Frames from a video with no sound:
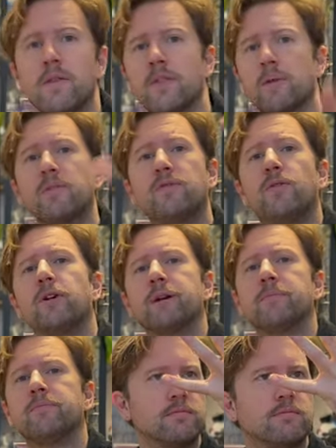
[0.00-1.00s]
Number
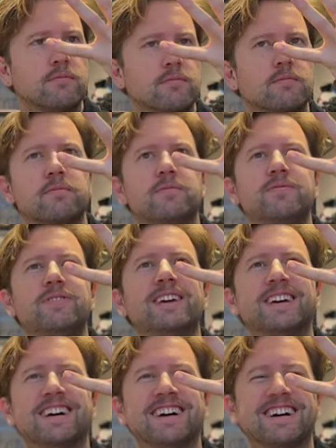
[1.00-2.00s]
four.
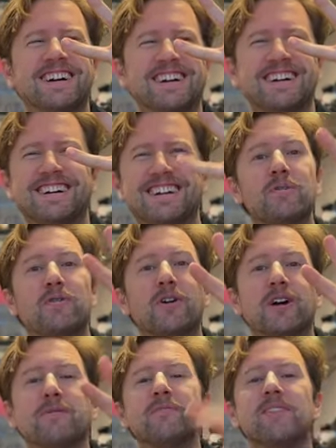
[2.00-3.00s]
Number
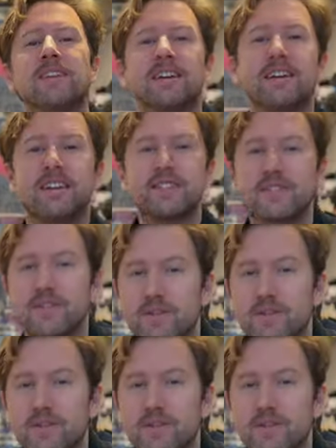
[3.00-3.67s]
four is